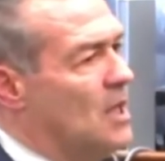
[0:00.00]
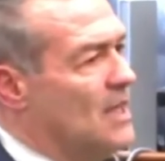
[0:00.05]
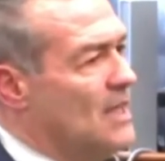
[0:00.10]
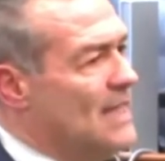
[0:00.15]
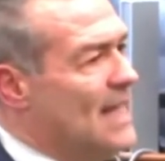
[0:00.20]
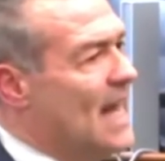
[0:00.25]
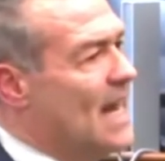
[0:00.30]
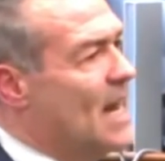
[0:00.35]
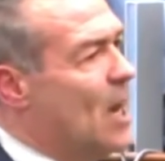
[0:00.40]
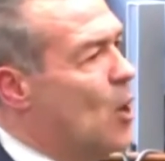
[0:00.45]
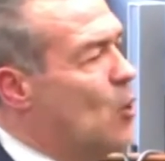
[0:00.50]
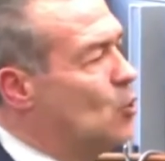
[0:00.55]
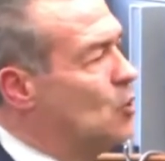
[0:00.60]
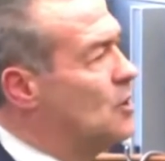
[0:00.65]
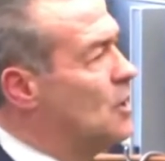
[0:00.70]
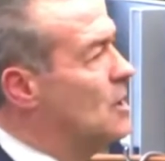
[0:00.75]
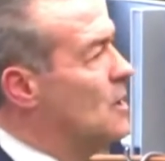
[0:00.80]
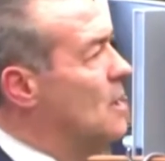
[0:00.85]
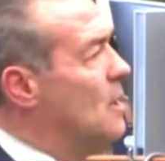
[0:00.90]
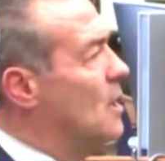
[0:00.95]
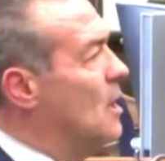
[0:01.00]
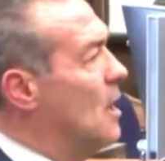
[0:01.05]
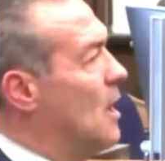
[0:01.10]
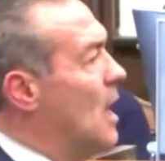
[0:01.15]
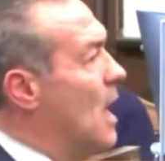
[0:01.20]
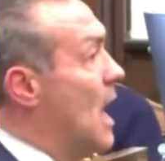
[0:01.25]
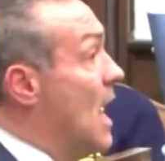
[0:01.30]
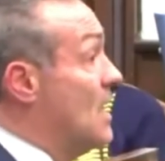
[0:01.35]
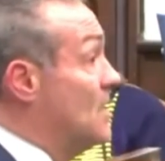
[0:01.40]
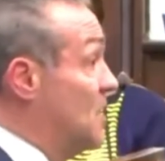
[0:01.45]
let out,
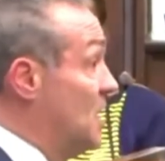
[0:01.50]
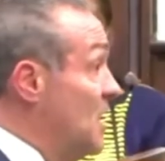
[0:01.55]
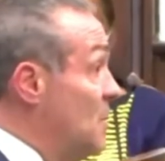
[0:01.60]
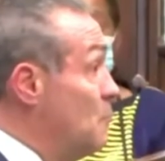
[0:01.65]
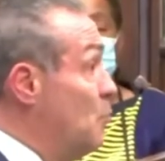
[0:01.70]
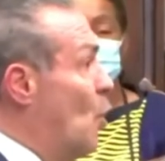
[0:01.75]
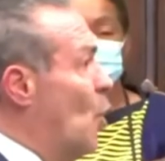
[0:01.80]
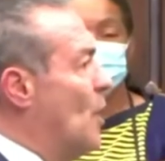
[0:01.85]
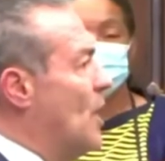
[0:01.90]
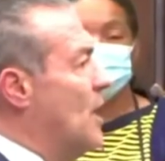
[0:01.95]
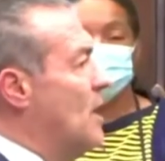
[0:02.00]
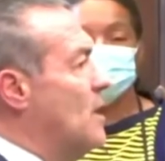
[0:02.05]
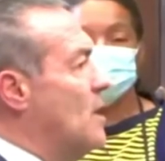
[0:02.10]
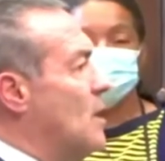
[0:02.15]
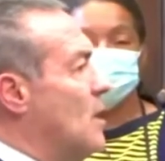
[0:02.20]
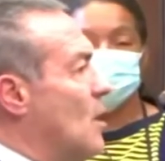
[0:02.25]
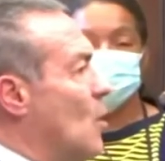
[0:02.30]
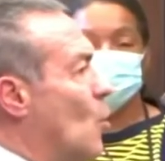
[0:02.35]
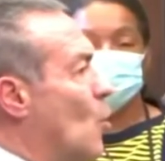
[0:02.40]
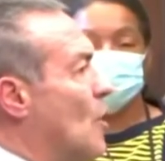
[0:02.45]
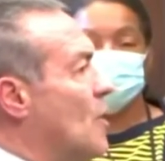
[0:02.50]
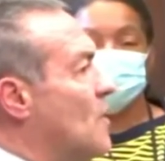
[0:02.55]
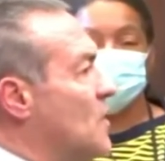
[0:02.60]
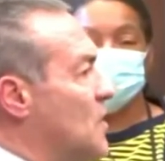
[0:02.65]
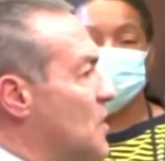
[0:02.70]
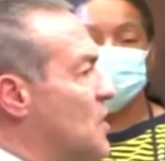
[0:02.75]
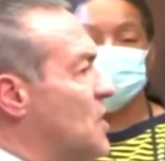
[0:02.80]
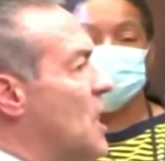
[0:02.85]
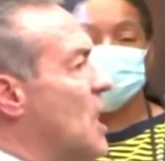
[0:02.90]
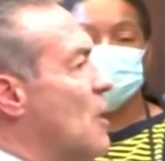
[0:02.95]
as he put it, one of
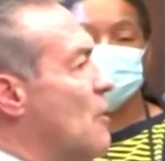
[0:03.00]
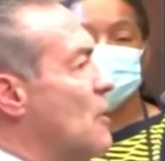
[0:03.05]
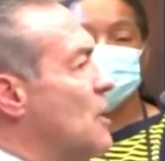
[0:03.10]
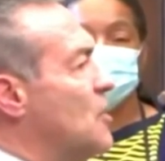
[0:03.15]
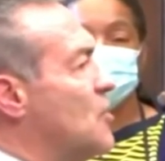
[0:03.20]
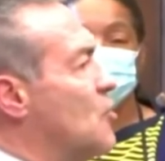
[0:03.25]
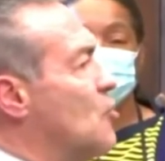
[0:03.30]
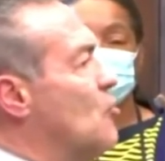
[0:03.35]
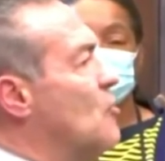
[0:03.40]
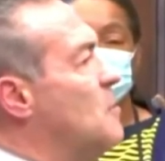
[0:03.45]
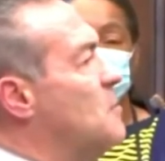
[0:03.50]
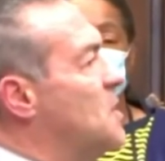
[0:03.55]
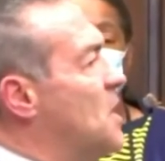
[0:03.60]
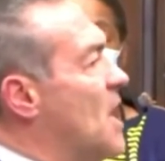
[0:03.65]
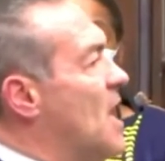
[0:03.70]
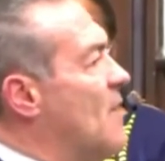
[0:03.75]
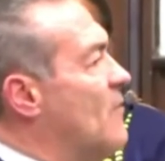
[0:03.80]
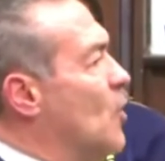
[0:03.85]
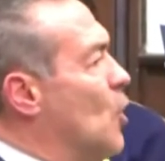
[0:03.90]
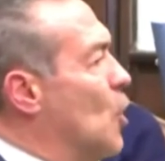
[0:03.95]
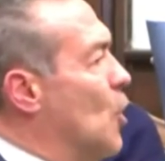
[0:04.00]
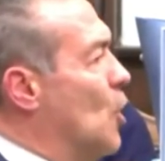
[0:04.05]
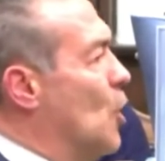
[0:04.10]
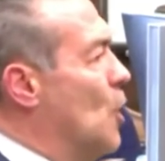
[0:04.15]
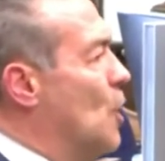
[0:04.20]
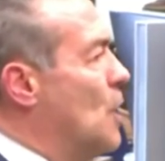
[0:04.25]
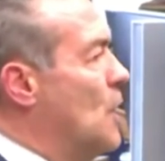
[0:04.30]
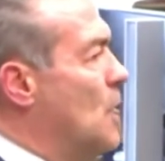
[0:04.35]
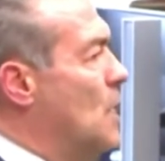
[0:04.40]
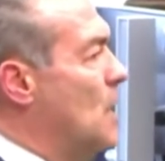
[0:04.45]
the scariest screams I ever
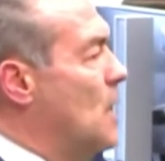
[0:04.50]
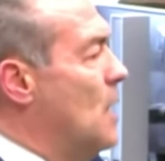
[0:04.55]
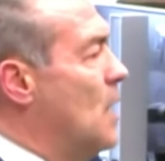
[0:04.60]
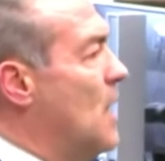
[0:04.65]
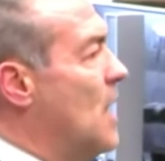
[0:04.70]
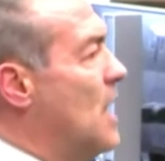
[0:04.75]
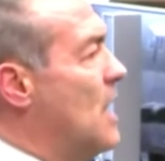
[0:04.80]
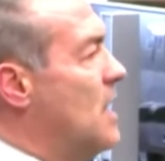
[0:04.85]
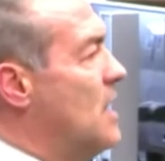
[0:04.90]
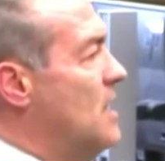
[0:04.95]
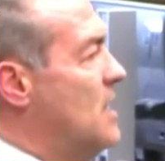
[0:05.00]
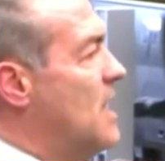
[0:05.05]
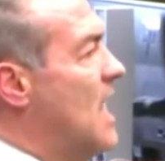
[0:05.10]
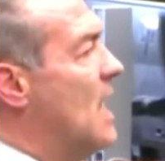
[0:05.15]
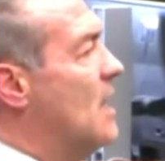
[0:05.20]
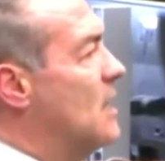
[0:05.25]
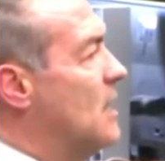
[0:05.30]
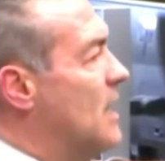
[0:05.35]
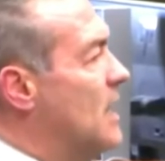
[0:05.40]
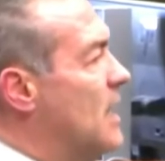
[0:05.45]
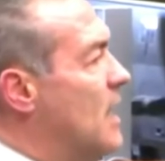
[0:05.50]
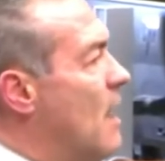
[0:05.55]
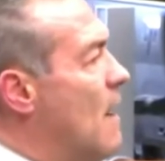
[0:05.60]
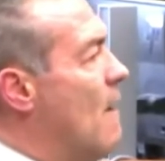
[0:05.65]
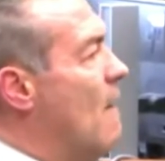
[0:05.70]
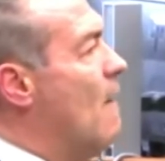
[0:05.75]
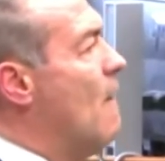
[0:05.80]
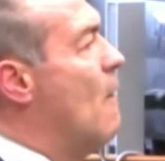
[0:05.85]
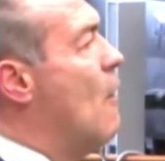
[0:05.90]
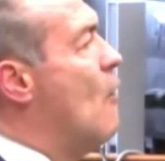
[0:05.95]
heard, yelling,
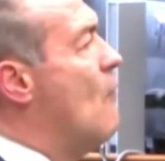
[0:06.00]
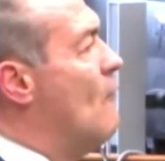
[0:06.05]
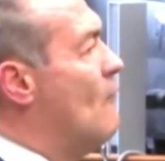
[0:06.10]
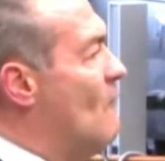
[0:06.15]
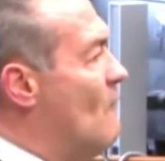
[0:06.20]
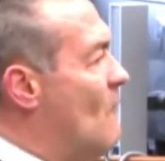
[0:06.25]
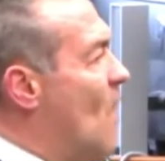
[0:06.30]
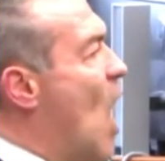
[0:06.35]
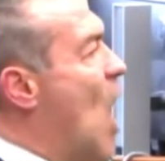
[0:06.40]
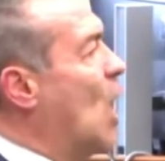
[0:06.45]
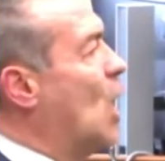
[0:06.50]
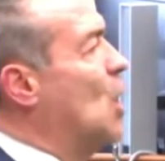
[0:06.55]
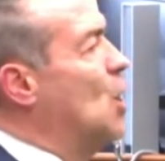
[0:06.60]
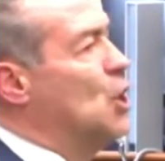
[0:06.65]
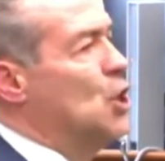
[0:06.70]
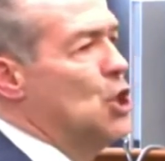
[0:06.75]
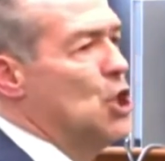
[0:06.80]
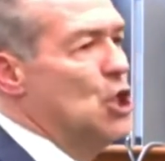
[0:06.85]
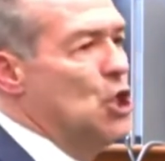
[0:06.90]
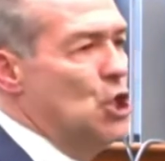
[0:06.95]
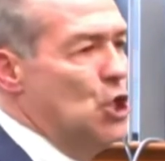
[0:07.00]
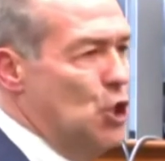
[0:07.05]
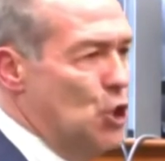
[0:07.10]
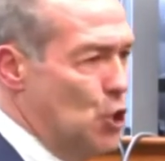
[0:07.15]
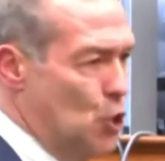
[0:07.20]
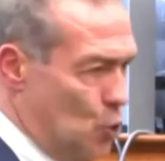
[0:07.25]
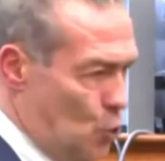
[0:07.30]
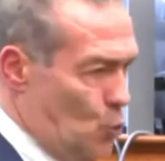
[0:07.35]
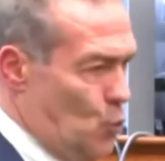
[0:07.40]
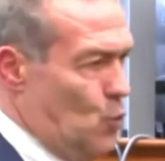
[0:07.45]
"Fuck
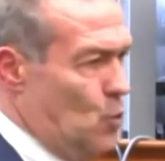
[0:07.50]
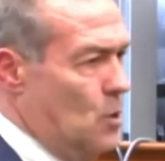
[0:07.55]
you,"